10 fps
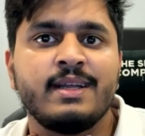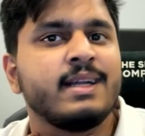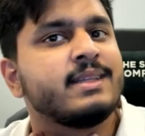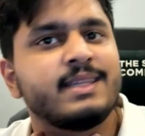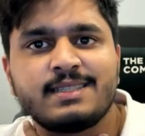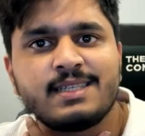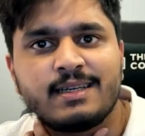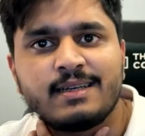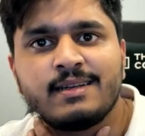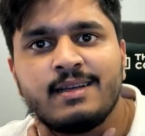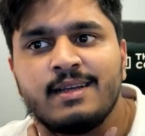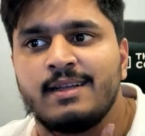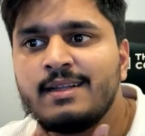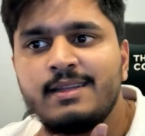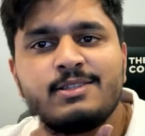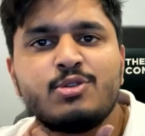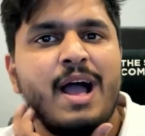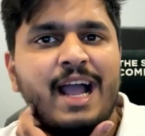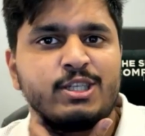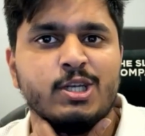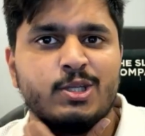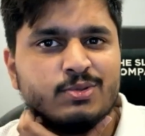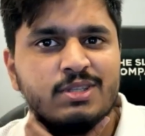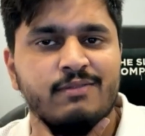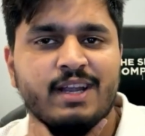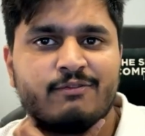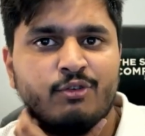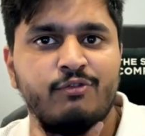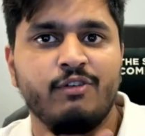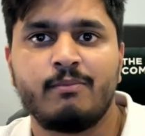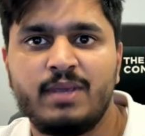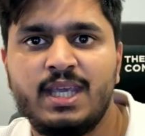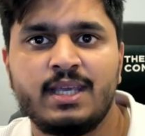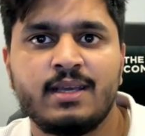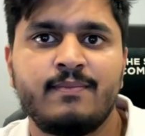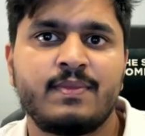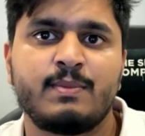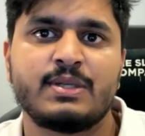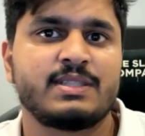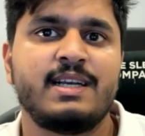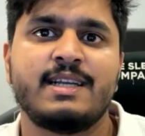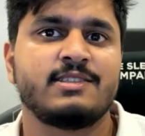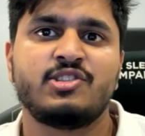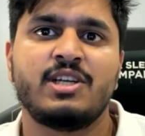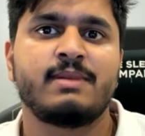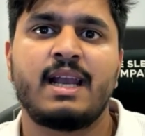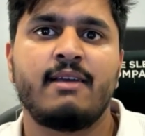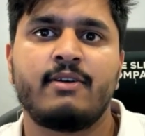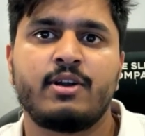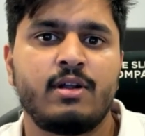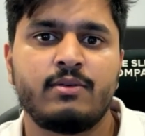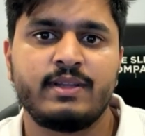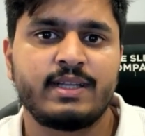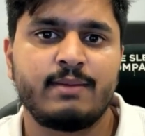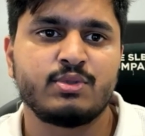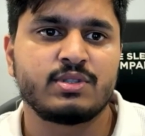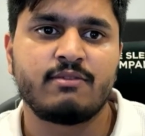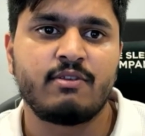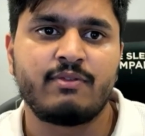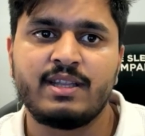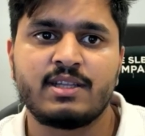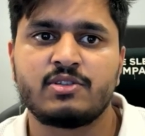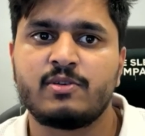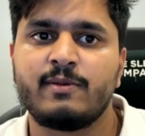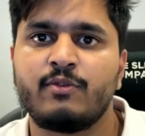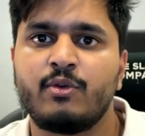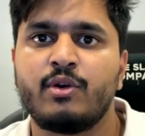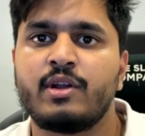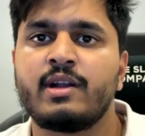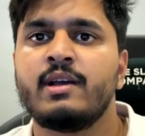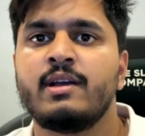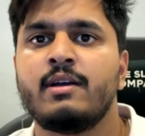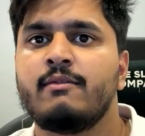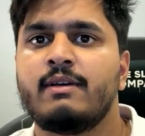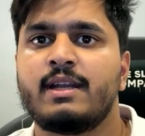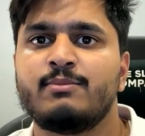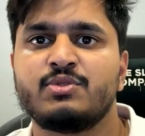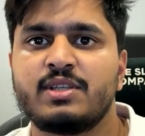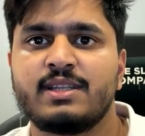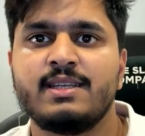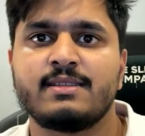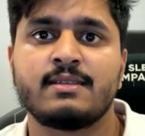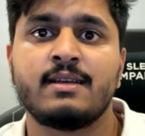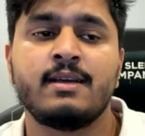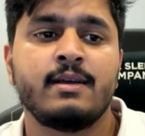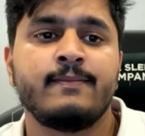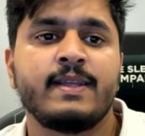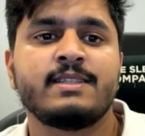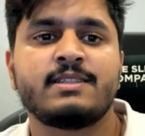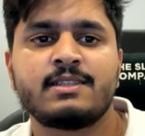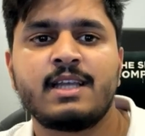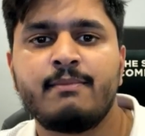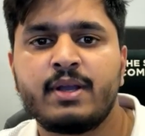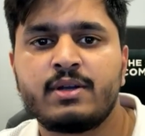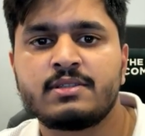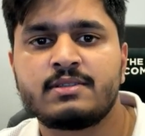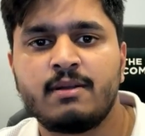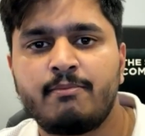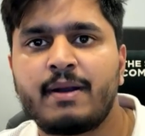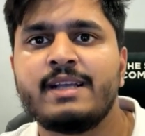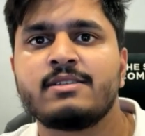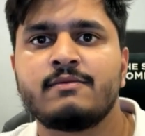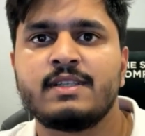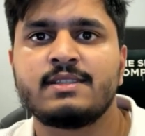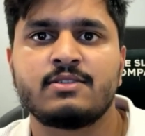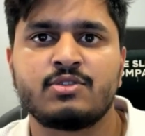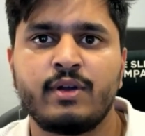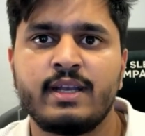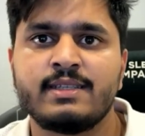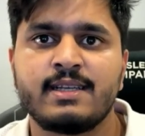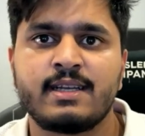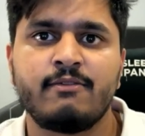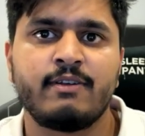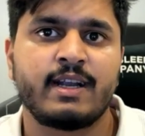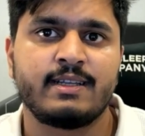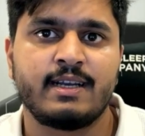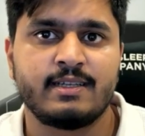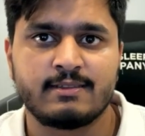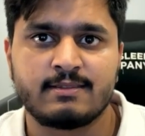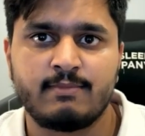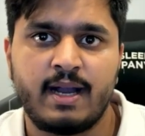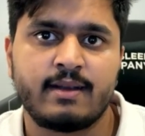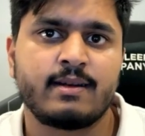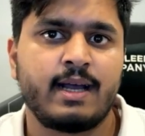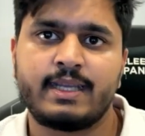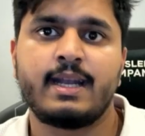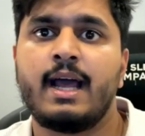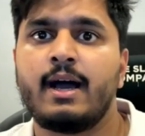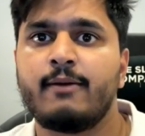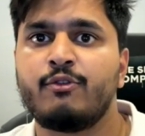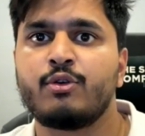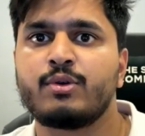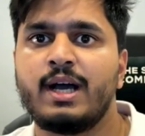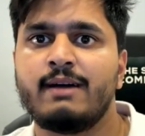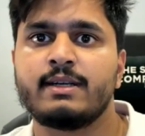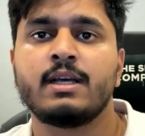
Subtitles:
That's it. There is no actual use of that phone for me. Personally, it doesn't change my life at all, whether I'm using a 15,000 rupee phone or whether I'm using this. It's just that because the price of this is so insignificant that it doesn't matter, I can afford to have it.